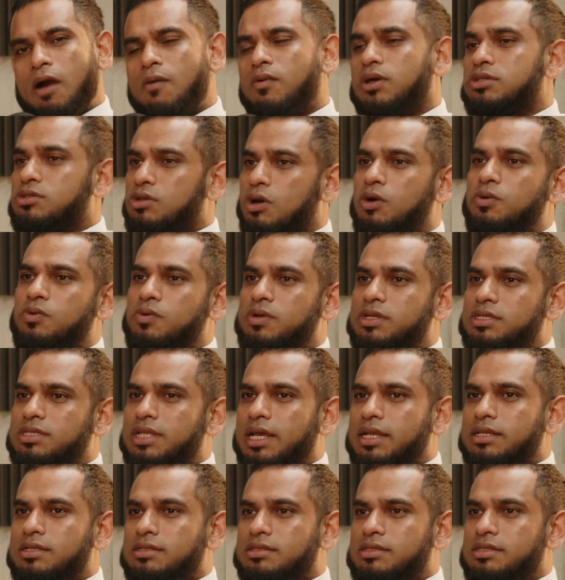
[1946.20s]
I was always
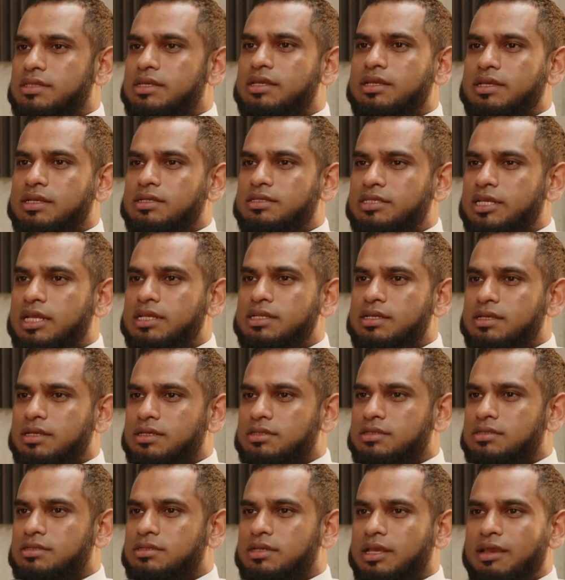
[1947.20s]
like thinking 10
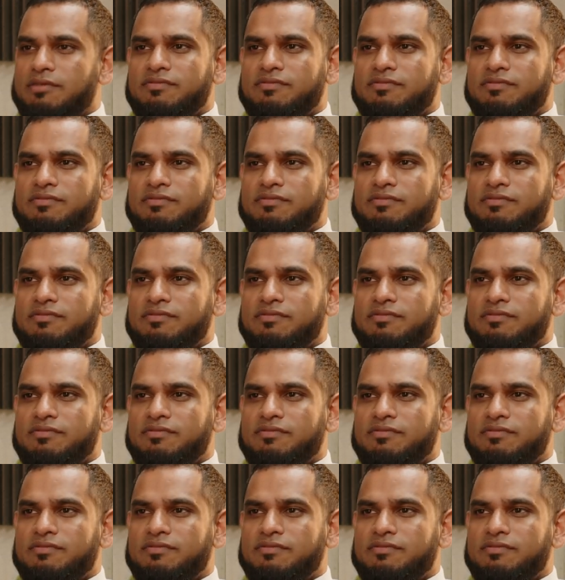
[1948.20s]
years.